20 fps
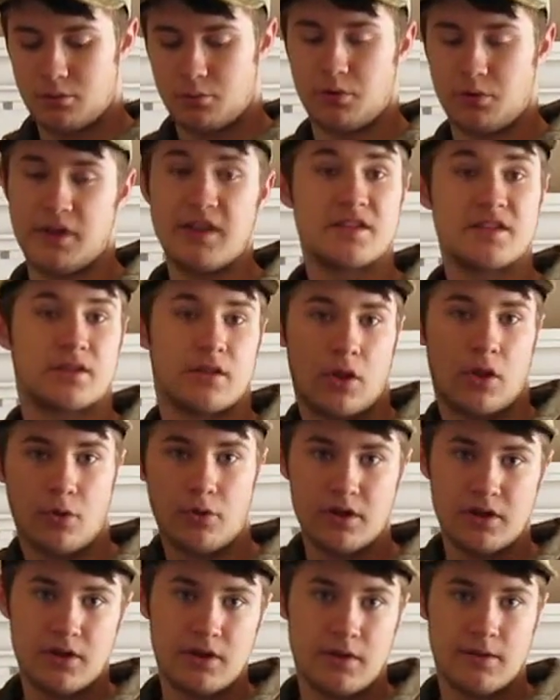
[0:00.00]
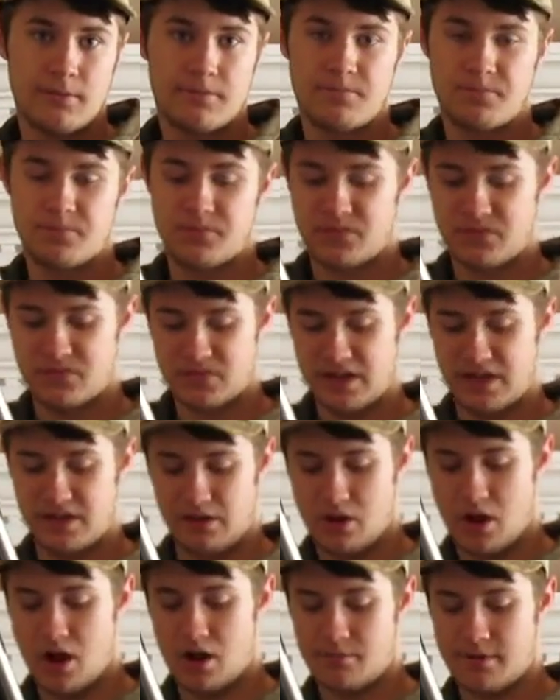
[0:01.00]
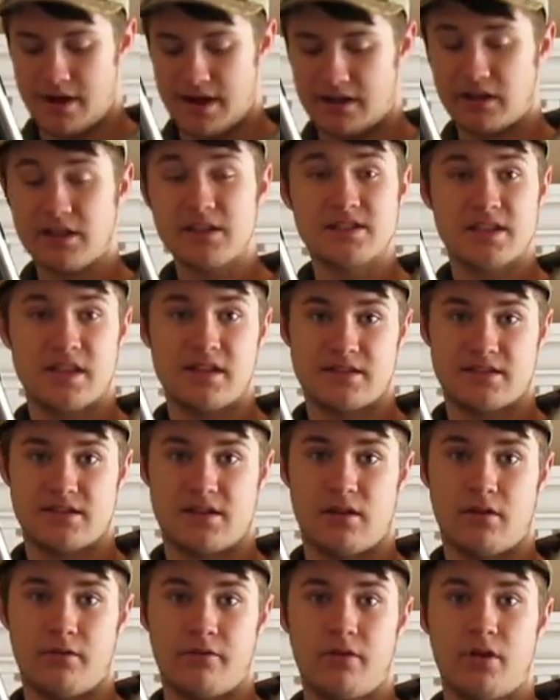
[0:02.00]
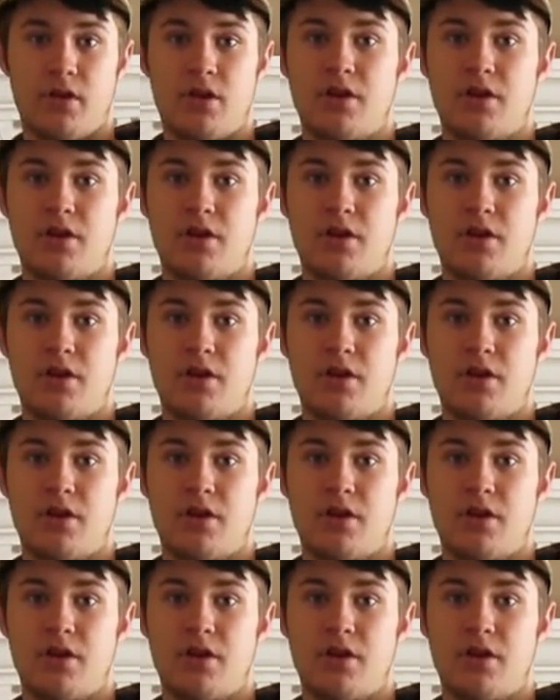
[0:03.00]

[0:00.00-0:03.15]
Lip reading: When it's loaded, it'll automatically set itself.